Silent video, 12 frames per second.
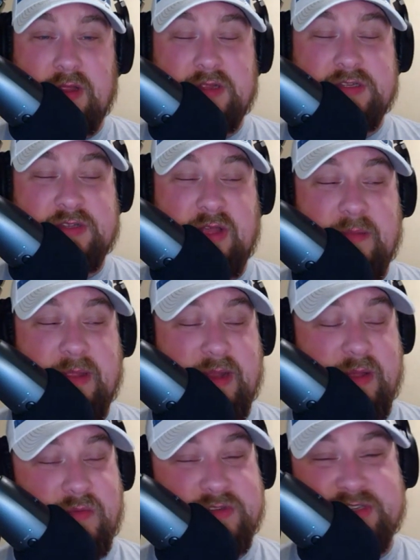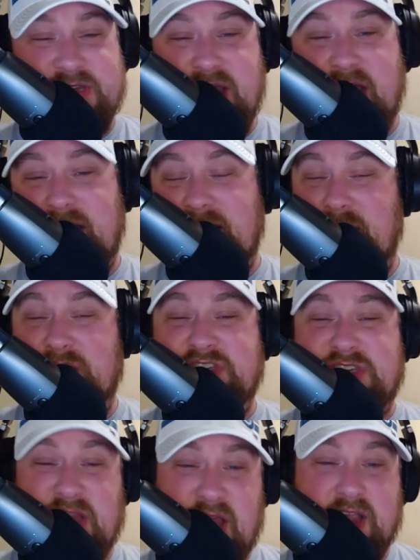So I mean, it was not it was
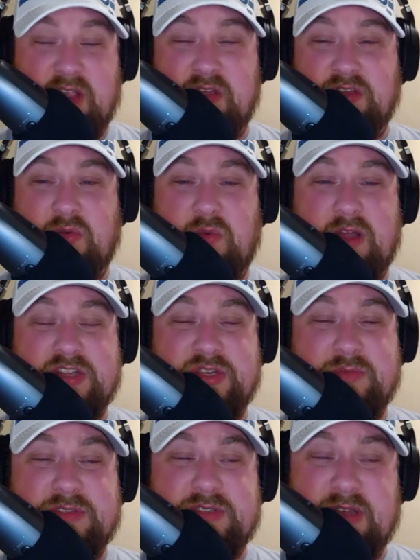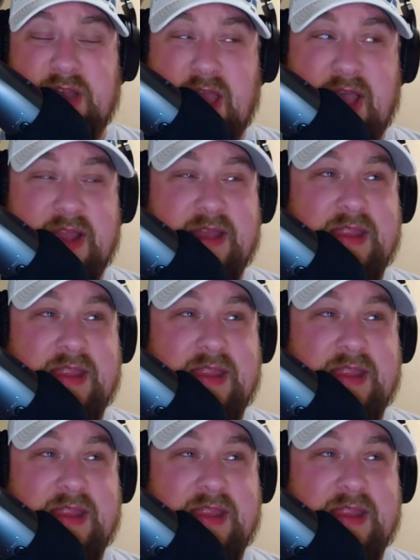not good to watch. It was not